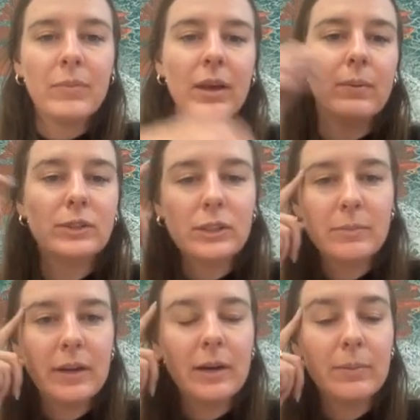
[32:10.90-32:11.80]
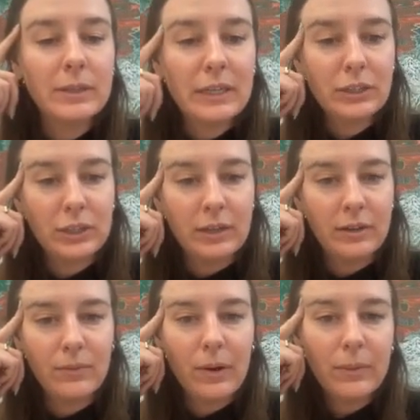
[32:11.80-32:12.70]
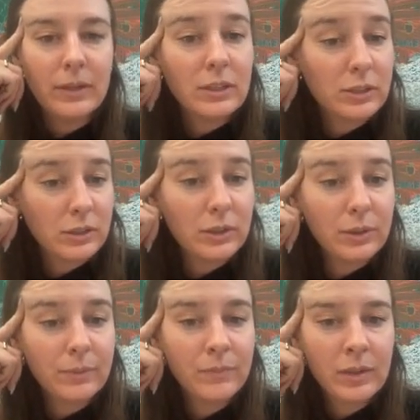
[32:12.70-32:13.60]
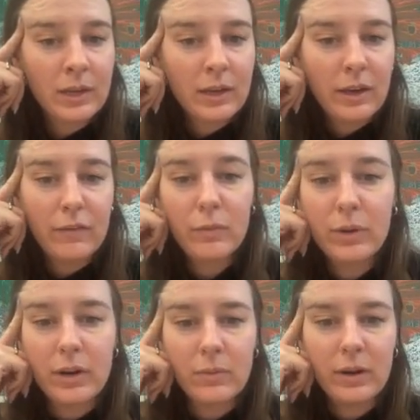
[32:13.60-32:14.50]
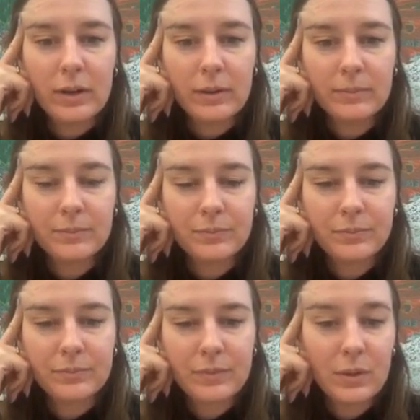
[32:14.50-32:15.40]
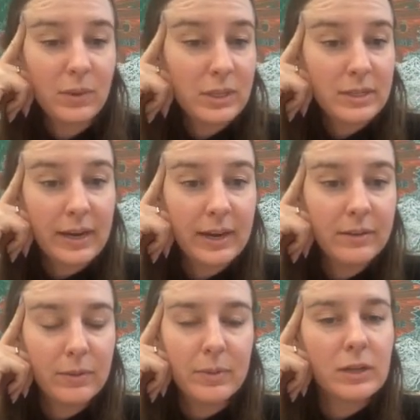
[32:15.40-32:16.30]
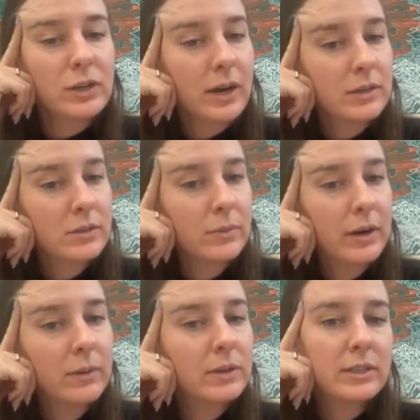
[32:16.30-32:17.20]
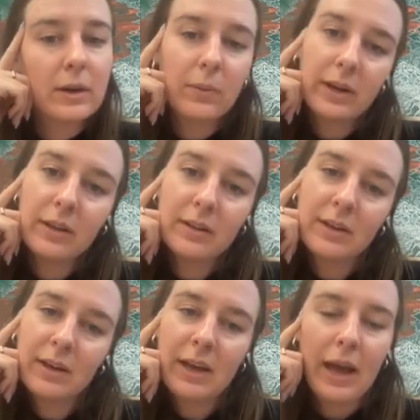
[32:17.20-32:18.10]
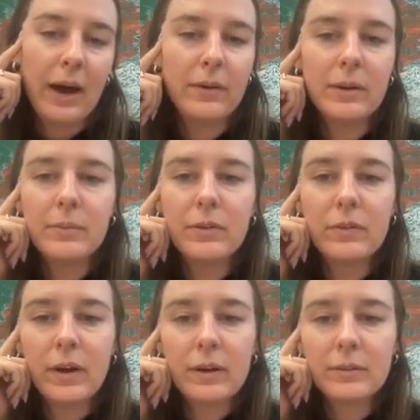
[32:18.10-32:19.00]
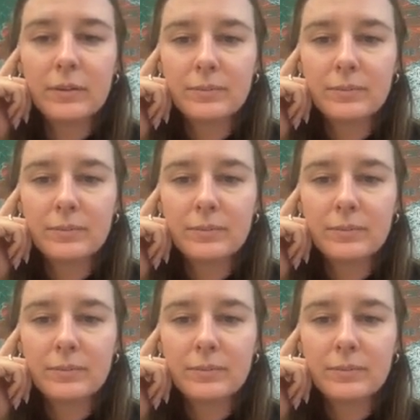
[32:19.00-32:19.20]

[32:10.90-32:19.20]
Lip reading: I want you to make a prediction. What would it do if you put it in water? Which side would be attracted to water? Which side wouldn't? How would it move around?